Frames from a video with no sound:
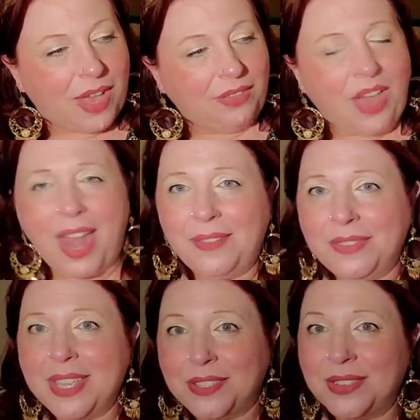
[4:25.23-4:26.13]
a lot
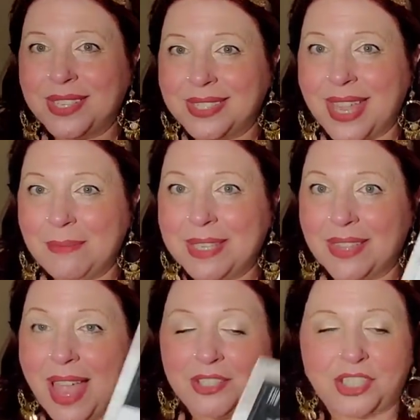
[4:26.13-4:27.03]
of these are the same
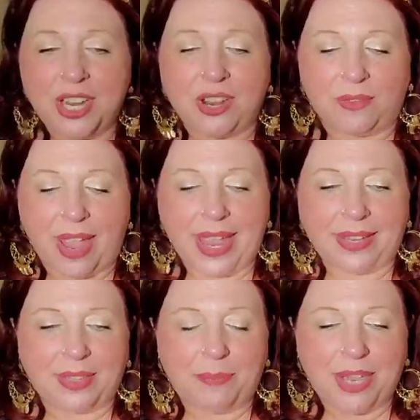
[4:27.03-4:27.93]
as last year,
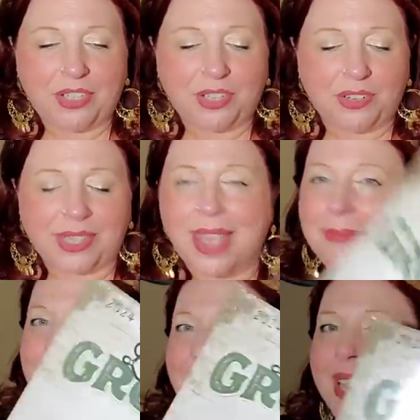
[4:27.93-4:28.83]
right? The pictures,
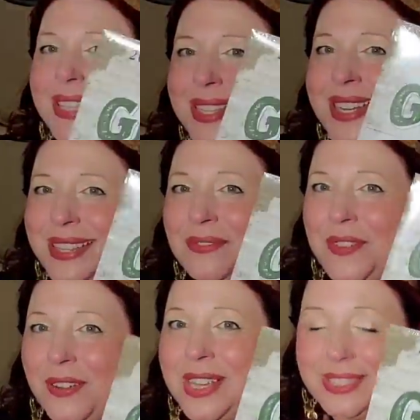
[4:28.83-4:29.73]
I mean, isn't it
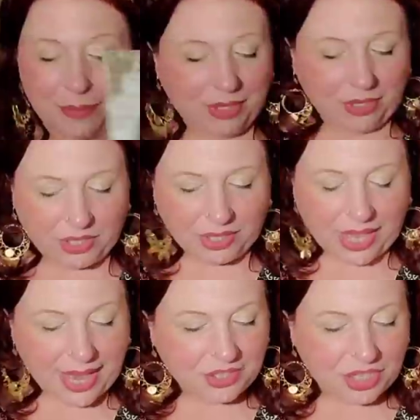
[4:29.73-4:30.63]
very similar to
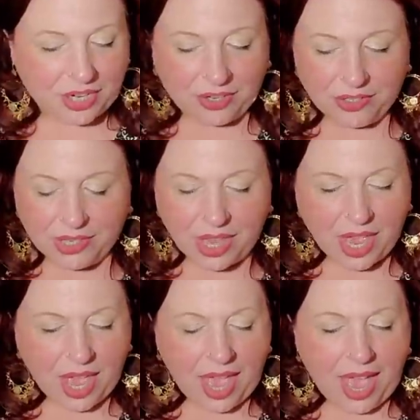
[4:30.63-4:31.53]
last year's?
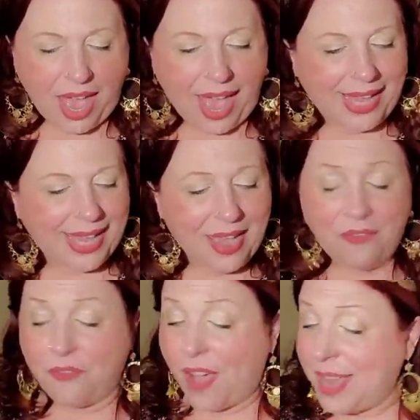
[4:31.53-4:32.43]
I
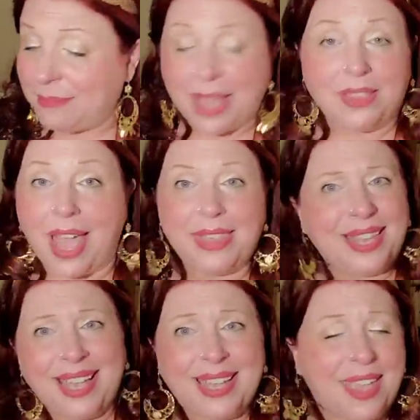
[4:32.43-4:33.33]
can't find my, I
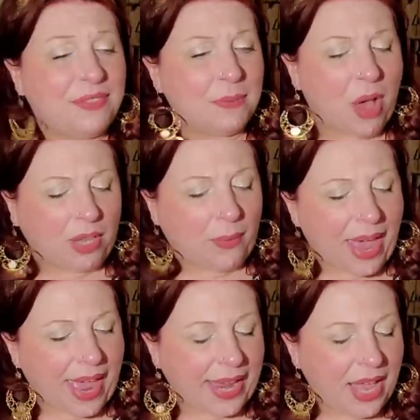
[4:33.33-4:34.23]
think I gave them all
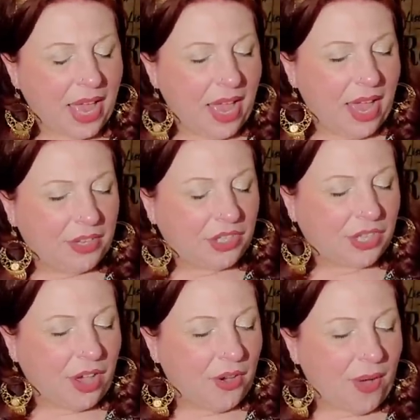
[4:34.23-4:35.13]
away.
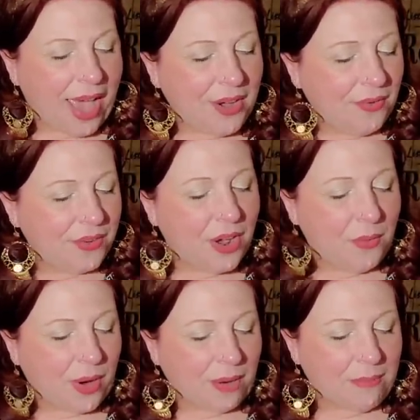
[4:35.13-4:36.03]
So I don't
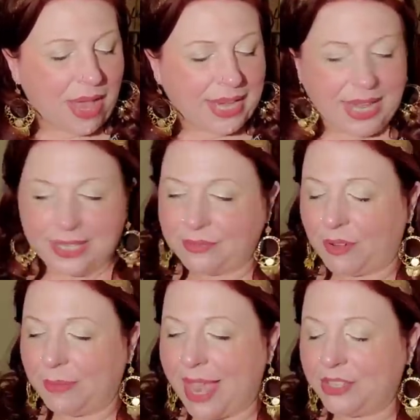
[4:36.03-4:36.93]
know where mine is
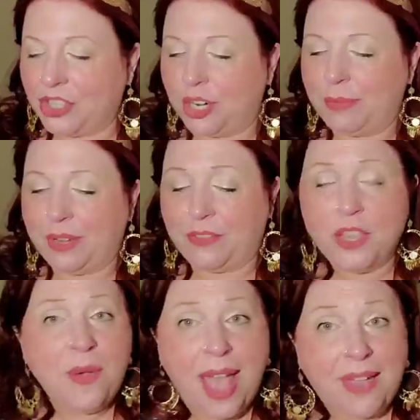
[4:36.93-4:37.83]
from last year, but if
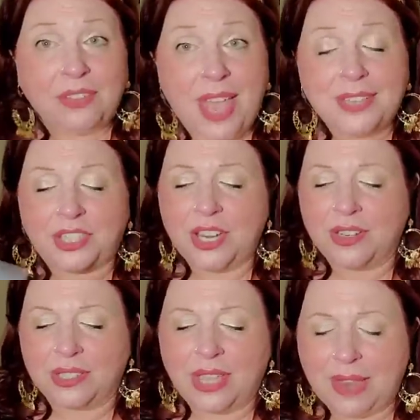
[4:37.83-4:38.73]
you have last
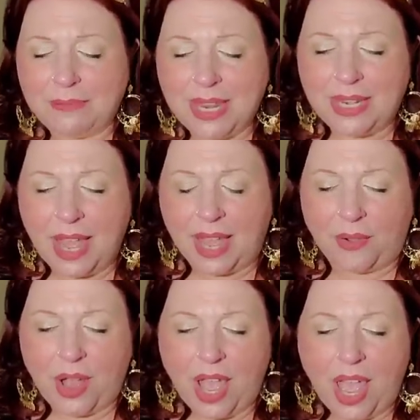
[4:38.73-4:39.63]
year's, let me
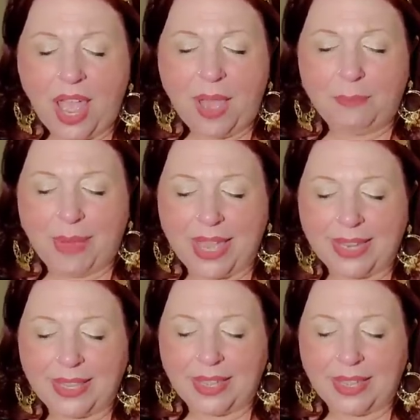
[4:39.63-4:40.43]
know. But